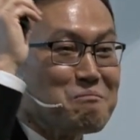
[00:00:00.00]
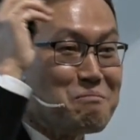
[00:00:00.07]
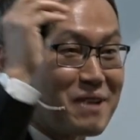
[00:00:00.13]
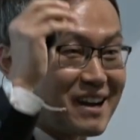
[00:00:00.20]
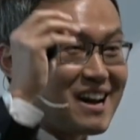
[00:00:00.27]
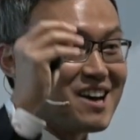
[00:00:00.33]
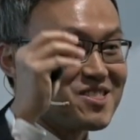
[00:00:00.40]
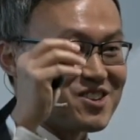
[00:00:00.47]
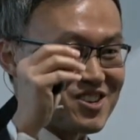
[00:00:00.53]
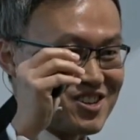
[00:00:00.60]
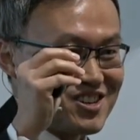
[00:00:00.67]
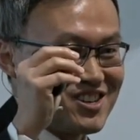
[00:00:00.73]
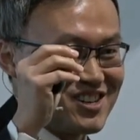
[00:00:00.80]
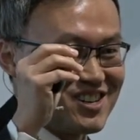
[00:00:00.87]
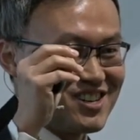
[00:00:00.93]

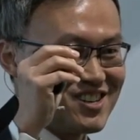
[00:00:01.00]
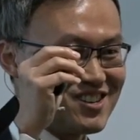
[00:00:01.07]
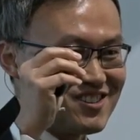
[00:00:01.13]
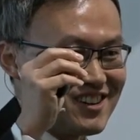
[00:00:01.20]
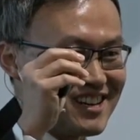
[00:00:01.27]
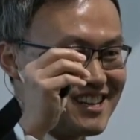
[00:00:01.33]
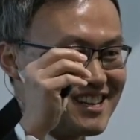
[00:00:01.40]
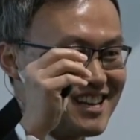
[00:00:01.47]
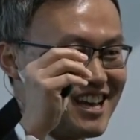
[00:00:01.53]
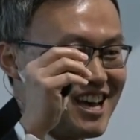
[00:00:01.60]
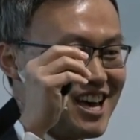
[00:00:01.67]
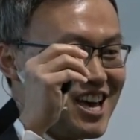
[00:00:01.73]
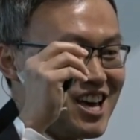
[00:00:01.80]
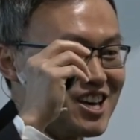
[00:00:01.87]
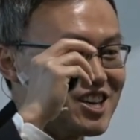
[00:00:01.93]
MacArthur, right?
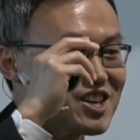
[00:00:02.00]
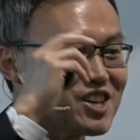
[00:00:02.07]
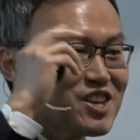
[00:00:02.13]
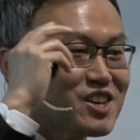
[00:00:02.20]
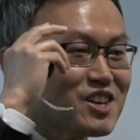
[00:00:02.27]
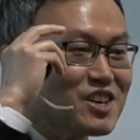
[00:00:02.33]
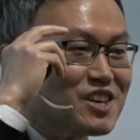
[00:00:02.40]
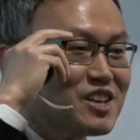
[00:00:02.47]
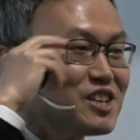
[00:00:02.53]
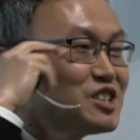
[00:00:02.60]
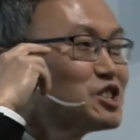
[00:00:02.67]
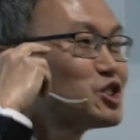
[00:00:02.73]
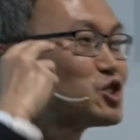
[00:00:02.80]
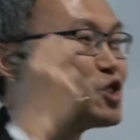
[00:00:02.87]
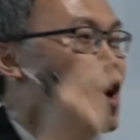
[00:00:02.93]
He
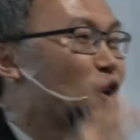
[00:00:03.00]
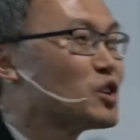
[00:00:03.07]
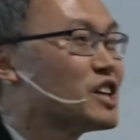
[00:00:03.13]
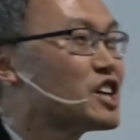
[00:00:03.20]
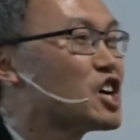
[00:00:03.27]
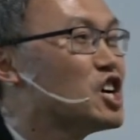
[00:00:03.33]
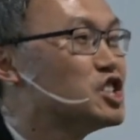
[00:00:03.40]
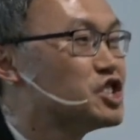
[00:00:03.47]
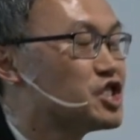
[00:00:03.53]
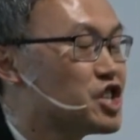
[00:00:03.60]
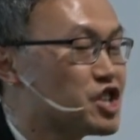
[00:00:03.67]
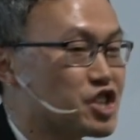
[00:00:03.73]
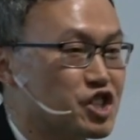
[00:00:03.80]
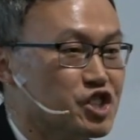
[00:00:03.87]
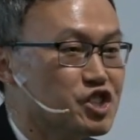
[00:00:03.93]
strongly
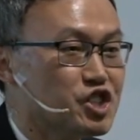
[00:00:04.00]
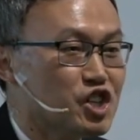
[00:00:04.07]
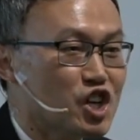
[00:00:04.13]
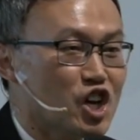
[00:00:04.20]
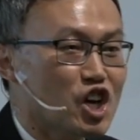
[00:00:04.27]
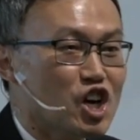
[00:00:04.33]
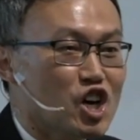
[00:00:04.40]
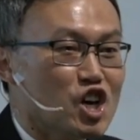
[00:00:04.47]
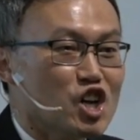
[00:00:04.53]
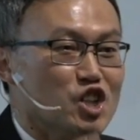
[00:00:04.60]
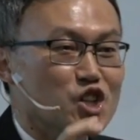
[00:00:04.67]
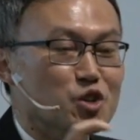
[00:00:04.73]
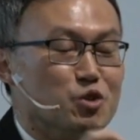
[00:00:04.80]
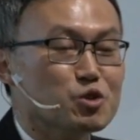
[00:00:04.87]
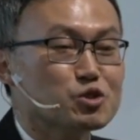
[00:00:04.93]
considered
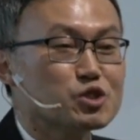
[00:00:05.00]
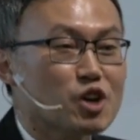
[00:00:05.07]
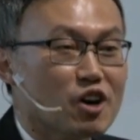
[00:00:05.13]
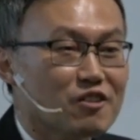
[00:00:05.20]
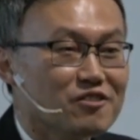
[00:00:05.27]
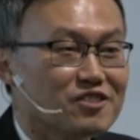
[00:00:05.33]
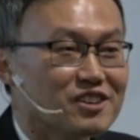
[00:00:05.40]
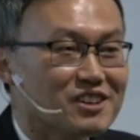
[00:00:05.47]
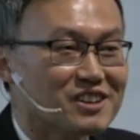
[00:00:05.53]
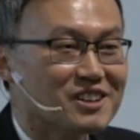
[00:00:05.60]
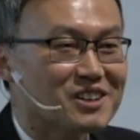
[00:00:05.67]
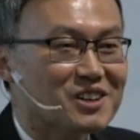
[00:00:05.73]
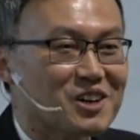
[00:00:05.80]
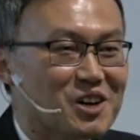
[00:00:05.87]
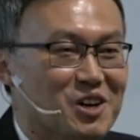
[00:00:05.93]
the use of
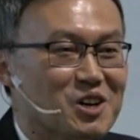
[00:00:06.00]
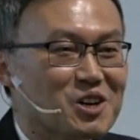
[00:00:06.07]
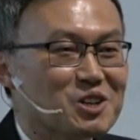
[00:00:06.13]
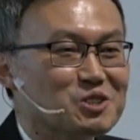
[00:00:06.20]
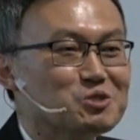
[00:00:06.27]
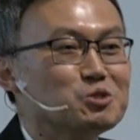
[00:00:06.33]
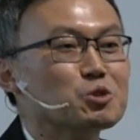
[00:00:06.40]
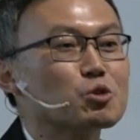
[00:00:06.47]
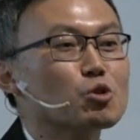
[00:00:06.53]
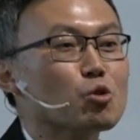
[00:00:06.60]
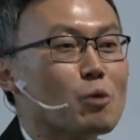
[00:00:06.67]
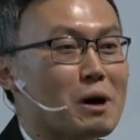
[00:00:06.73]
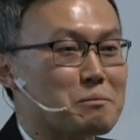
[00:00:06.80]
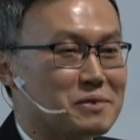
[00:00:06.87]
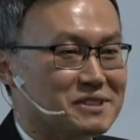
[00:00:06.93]
nuclear
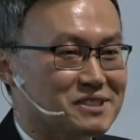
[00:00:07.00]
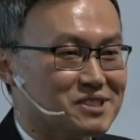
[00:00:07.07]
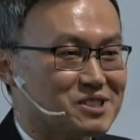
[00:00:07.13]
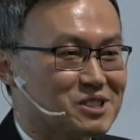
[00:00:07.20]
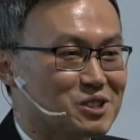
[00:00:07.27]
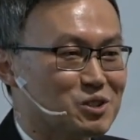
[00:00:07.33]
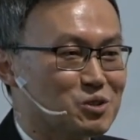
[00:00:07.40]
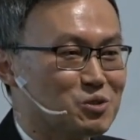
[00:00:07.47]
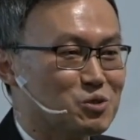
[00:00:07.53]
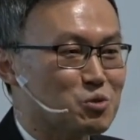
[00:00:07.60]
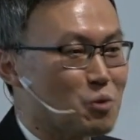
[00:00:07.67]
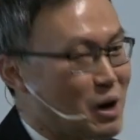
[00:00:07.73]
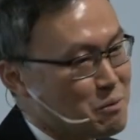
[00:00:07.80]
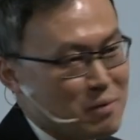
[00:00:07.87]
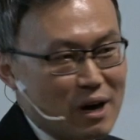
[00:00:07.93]
weapons to
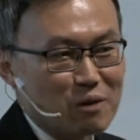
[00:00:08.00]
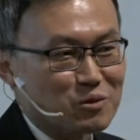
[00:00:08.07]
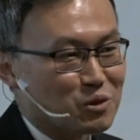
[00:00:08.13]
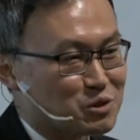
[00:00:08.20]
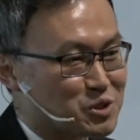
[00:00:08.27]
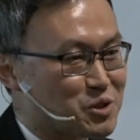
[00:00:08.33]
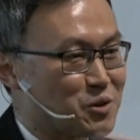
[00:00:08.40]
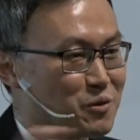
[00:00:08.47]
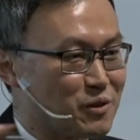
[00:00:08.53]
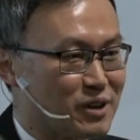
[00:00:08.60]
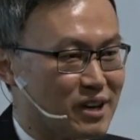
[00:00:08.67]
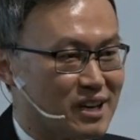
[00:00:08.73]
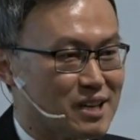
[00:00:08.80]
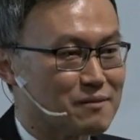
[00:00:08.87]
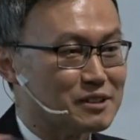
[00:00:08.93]
wipe out North
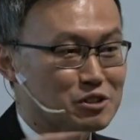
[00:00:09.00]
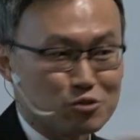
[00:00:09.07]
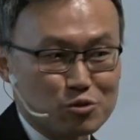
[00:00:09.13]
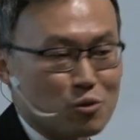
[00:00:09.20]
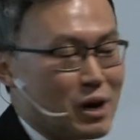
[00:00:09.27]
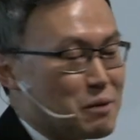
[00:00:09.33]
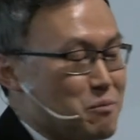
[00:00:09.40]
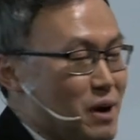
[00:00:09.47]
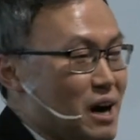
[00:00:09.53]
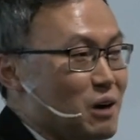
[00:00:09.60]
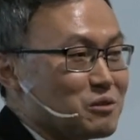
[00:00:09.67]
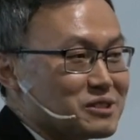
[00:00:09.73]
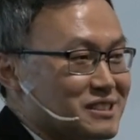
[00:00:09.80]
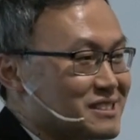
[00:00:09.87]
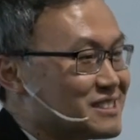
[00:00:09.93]
Korea, even to wipe
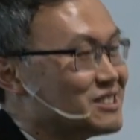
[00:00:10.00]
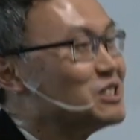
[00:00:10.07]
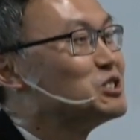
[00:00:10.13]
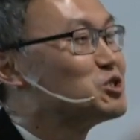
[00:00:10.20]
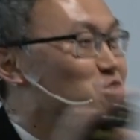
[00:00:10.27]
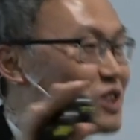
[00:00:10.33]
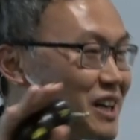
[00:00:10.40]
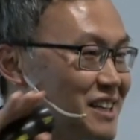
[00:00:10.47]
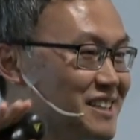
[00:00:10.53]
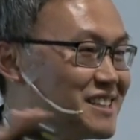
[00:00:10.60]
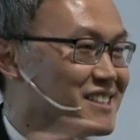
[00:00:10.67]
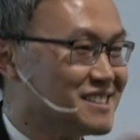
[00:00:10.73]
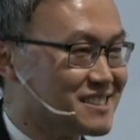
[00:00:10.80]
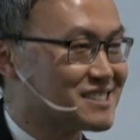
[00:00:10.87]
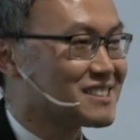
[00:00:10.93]
out
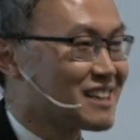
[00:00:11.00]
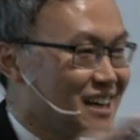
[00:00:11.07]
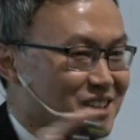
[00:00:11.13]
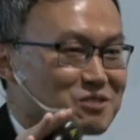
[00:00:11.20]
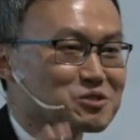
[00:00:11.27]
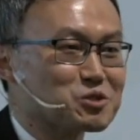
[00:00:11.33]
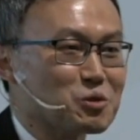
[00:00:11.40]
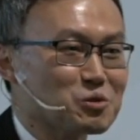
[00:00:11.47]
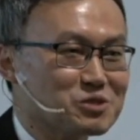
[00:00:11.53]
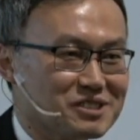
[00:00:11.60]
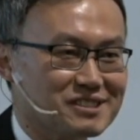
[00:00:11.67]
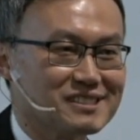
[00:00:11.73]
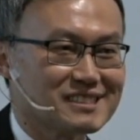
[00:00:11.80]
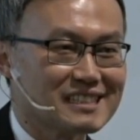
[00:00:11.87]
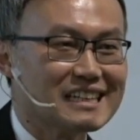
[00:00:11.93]
Chinese kind of
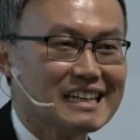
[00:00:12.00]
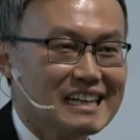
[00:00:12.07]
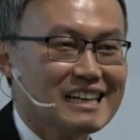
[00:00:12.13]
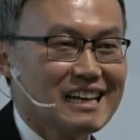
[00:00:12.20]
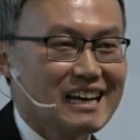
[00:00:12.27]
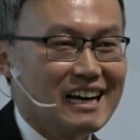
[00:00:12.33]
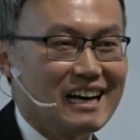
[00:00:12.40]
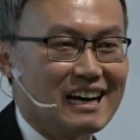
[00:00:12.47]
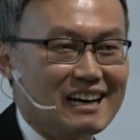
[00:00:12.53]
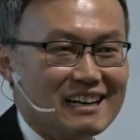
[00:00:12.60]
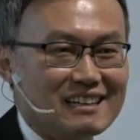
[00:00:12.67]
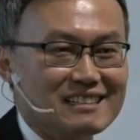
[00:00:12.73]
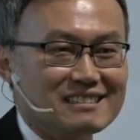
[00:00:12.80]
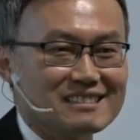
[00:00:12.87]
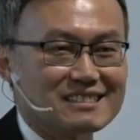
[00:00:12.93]
soldiers,
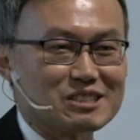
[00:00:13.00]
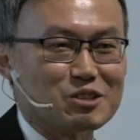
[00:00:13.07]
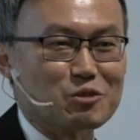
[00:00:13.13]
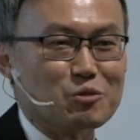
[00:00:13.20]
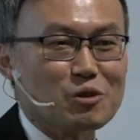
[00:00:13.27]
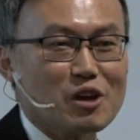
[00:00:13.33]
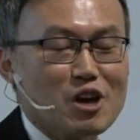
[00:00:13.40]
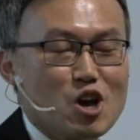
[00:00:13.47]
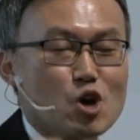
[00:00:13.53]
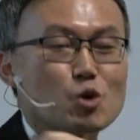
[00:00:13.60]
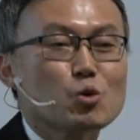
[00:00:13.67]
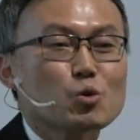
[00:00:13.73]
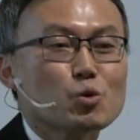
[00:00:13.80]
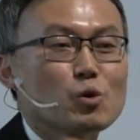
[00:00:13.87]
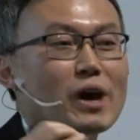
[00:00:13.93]
uh, just to,
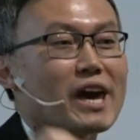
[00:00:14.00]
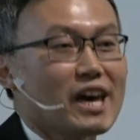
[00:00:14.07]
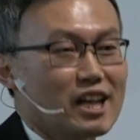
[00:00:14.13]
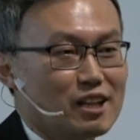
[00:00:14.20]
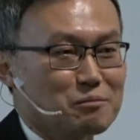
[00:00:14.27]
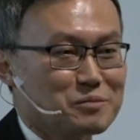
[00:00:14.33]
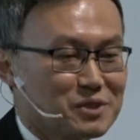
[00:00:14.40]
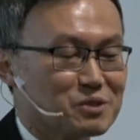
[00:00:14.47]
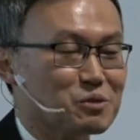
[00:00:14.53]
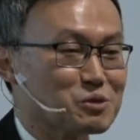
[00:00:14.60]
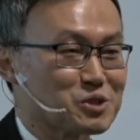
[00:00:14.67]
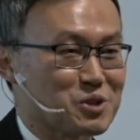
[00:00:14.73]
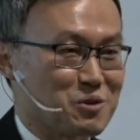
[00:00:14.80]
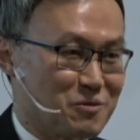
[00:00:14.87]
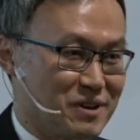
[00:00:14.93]
who helped
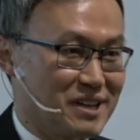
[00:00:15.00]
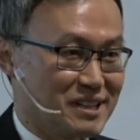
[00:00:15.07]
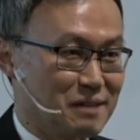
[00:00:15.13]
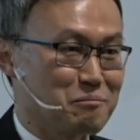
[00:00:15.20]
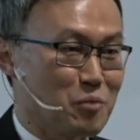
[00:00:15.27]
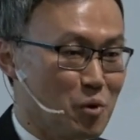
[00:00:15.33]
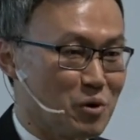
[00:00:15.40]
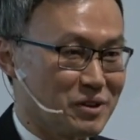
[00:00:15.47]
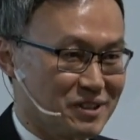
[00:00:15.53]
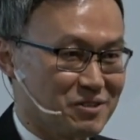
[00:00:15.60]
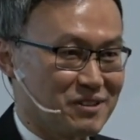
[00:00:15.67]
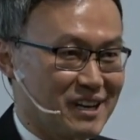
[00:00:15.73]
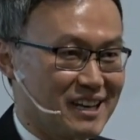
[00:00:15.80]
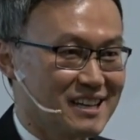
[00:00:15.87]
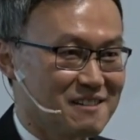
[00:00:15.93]
North Korea at that point,
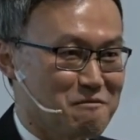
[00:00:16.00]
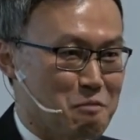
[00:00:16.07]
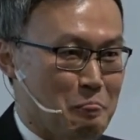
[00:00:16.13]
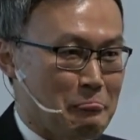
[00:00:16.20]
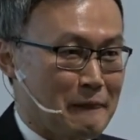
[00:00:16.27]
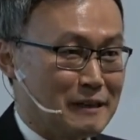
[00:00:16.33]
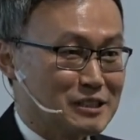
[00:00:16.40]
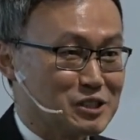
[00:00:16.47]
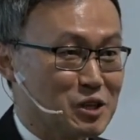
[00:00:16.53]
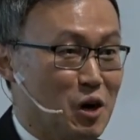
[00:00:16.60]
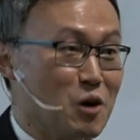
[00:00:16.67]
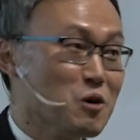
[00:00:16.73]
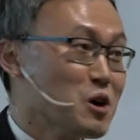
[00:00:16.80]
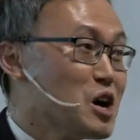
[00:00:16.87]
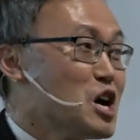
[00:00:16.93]
right?
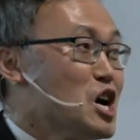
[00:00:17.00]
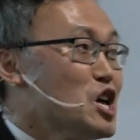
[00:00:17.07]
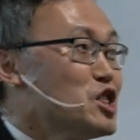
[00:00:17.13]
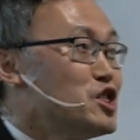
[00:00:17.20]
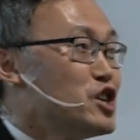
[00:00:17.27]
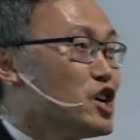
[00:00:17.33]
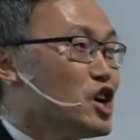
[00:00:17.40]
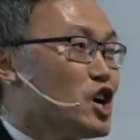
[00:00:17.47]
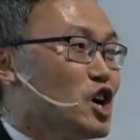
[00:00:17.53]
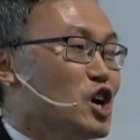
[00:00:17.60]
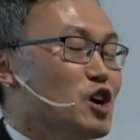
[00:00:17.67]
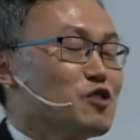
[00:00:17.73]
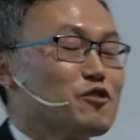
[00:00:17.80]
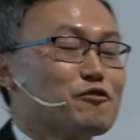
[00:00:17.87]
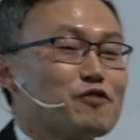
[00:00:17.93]
So
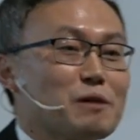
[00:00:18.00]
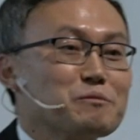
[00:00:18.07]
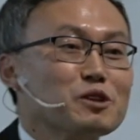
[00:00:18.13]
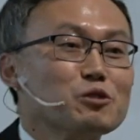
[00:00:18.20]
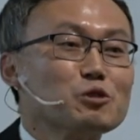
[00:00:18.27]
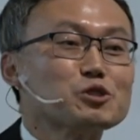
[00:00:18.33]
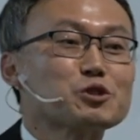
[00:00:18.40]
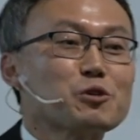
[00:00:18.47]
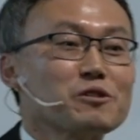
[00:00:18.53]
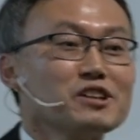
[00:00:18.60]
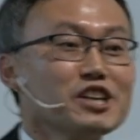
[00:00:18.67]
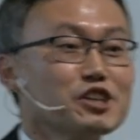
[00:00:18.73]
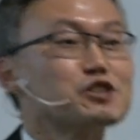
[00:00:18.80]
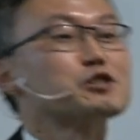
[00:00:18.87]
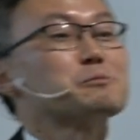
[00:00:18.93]
the, the, from the North Korean
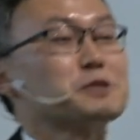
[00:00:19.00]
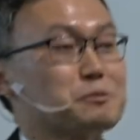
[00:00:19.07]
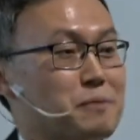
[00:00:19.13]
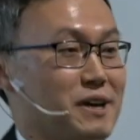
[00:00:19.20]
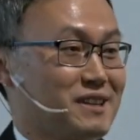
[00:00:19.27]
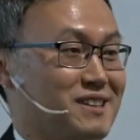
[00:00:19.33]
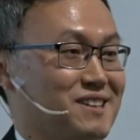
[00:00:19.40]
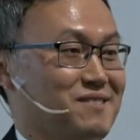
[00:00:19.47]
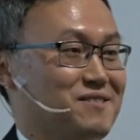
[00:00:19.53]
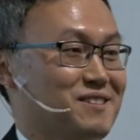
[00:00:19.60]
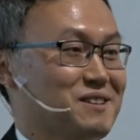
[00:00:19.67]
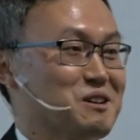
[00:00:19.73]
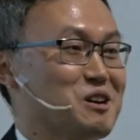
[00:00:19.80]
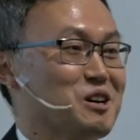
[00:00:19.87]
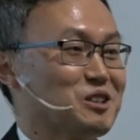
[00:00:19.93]
leader's perspective,
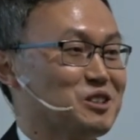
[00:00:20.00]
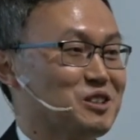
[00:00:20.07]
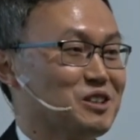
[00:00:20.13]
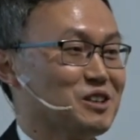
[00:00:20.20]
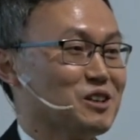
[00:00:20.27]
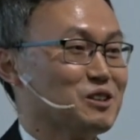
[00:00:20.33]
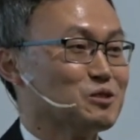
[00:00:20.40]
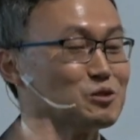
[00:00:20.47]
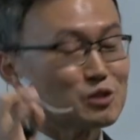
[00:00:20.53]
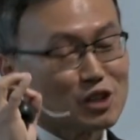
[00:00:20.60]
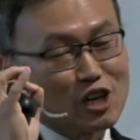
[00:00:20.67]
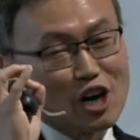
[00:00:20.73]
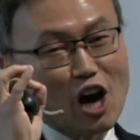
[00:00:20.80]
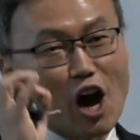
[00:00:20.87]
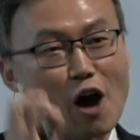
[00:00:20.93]
the
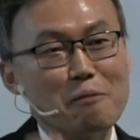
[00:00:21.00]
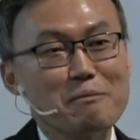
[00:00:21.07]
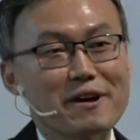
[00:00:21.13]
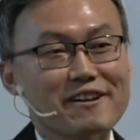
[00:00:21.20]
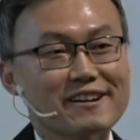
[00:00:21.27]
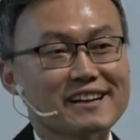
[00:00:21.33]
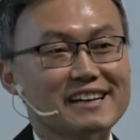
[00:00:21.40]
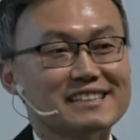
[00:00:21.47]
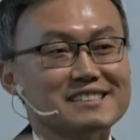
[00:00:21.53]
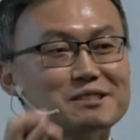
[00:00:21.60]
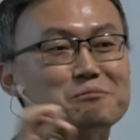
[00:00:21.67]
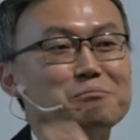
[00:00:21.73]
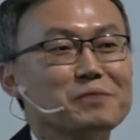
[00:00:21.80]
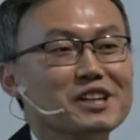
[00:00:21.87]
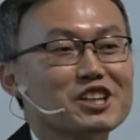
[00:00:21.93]

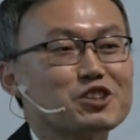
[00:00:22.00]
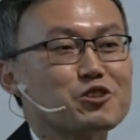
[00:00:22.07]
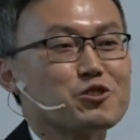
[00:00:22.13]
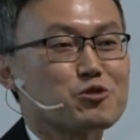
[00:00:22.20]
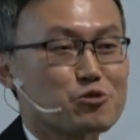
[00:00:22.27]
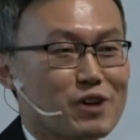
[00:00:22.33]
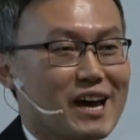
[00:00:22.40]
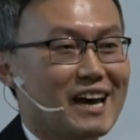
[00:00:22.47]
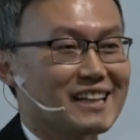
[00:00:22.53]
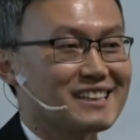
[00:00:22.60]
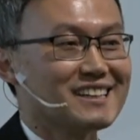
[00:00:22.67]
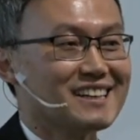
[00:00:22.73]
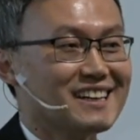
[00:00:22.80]
American military threat